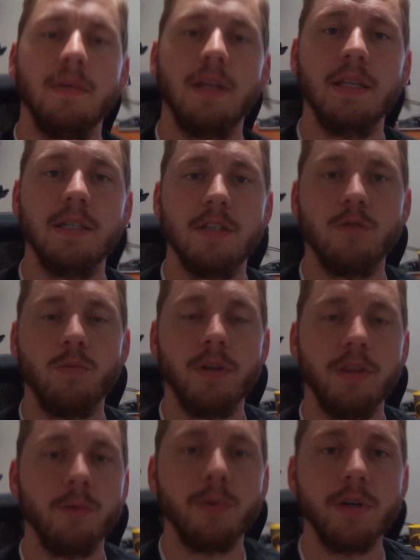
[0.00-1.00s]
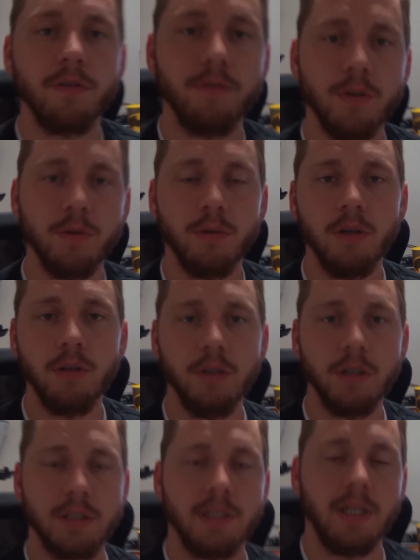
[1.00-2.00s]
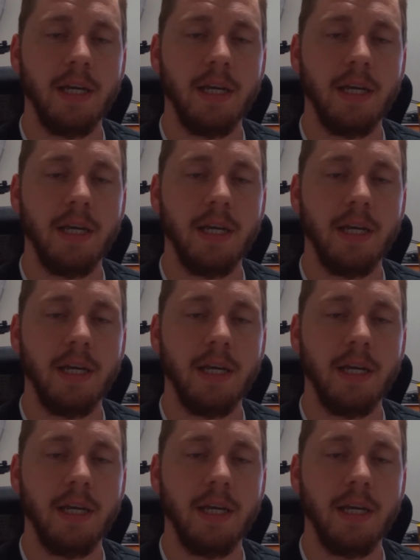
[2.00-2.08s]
And this is what the rear view looks